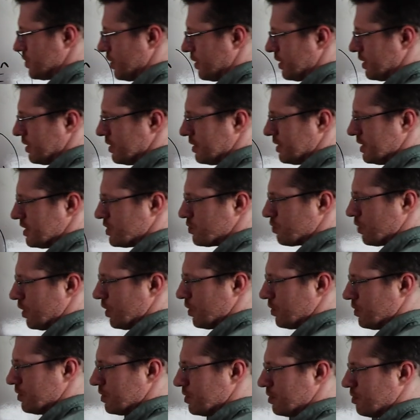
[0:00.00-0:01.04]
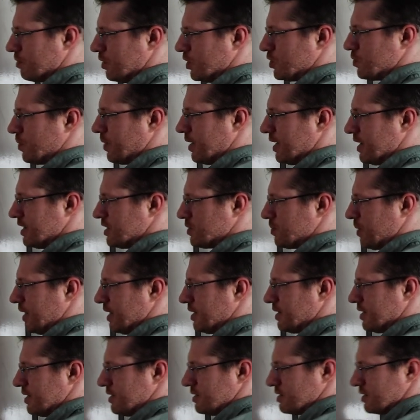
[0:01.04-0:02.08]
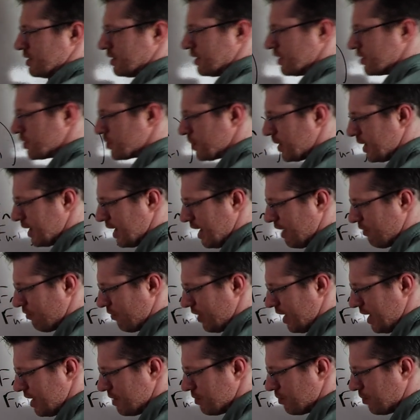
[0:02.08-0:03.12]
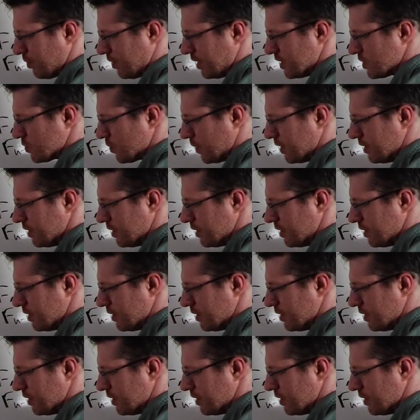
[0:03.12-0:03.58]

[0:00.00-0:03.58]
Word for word: sorry, this row multiplies by this, and it gives me fn plus